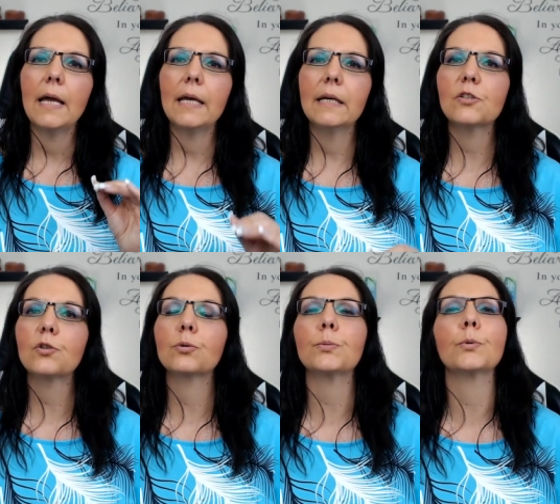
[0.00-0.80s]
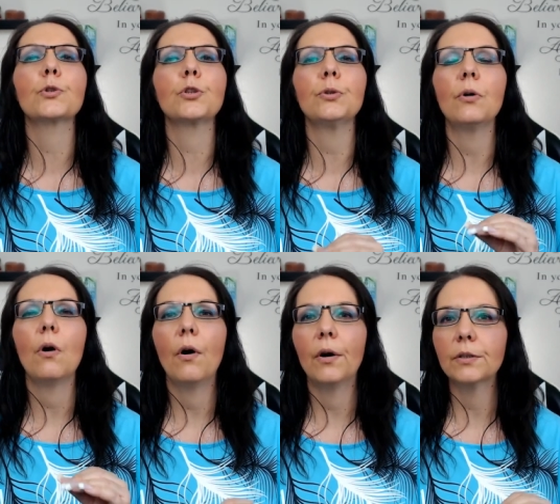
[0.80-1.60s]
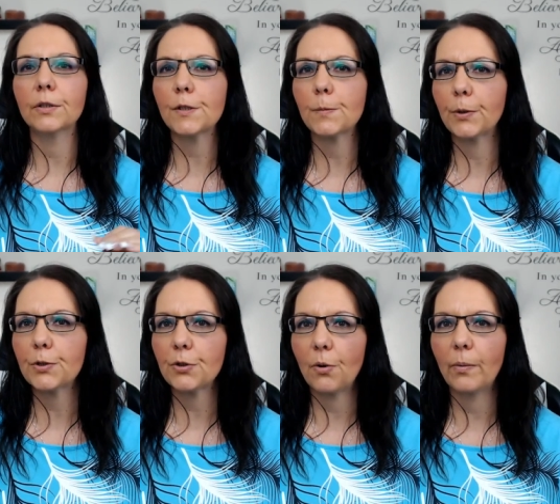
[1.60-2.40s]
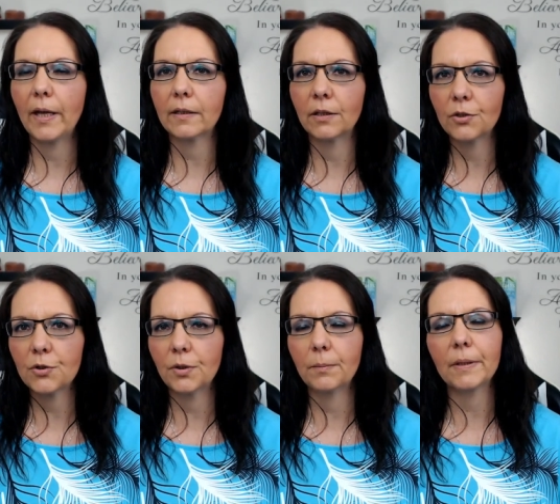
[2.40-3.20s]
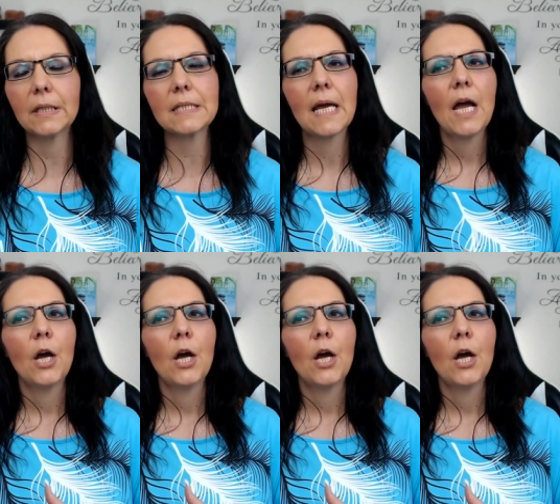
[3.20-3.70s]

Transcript: is crucial on your spiritual awakening journey because